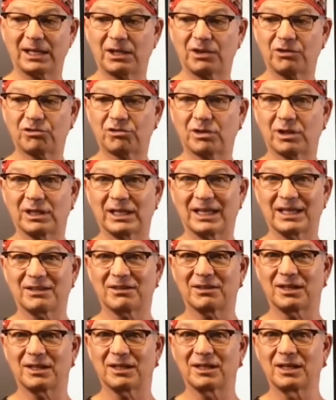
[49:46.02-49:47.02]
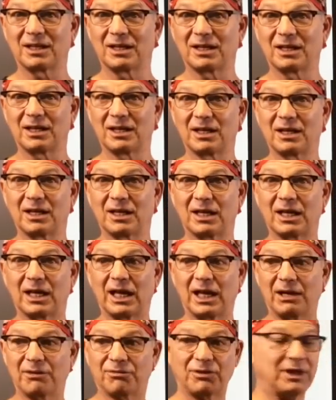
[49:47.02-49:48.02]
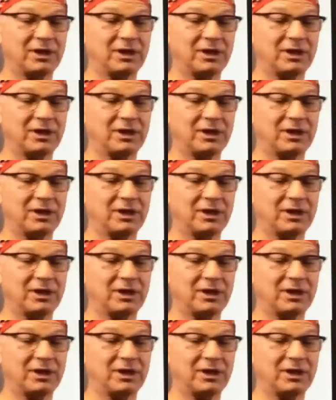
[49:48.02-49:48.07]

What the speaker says: So, look, I've gone